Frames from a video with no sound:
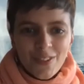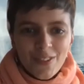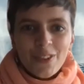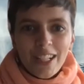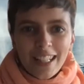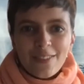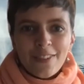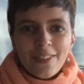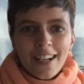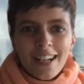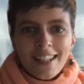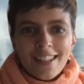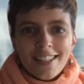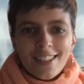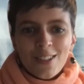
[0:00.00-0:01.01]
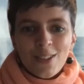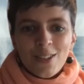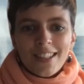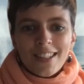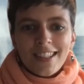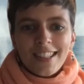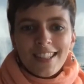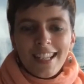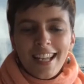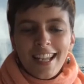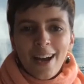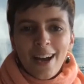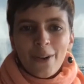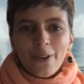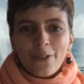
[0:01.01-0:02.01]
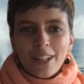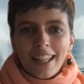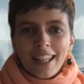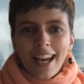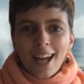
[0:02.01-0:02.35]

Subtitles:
Really fast, and so you can see how it really